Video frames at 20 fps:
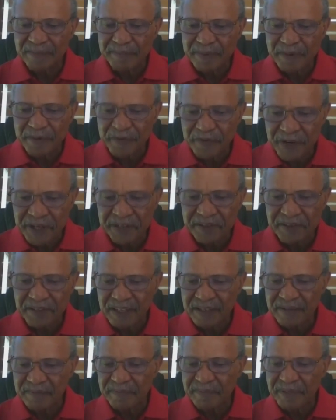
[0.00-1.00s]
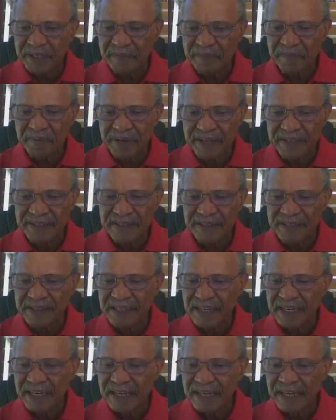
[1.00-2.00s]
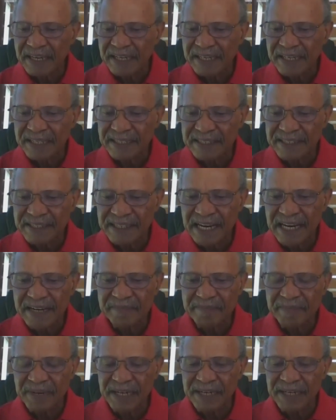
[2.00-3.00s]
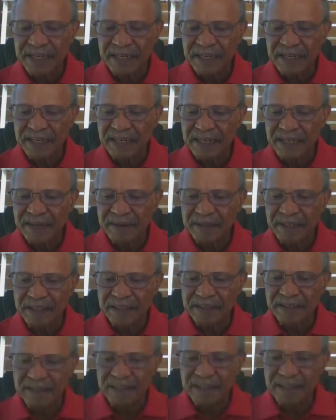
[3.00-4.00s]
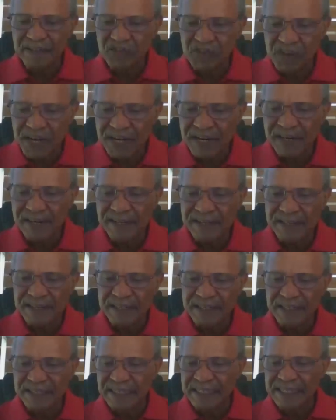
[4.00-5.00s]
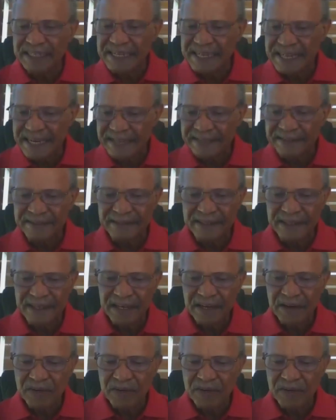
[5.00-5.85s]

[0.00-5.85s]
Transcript: professional being present it's done by a, a, a trained uh, nurse,